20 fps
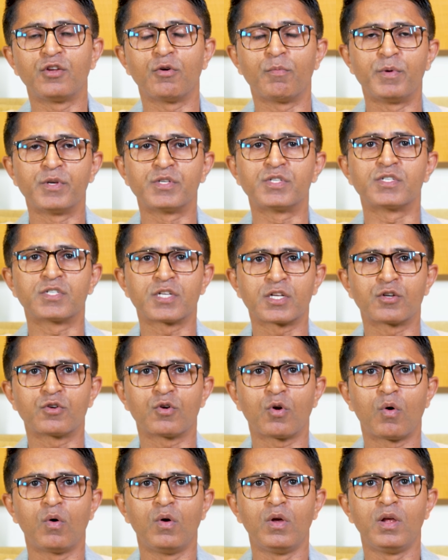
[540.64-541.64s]
your business and
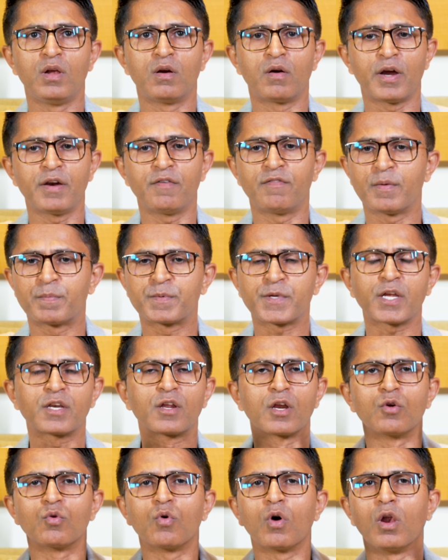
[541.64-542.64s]
grow. Right? Website
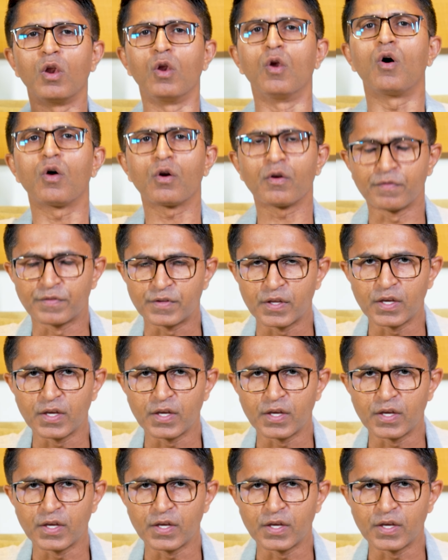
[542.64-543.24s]
can do a lot of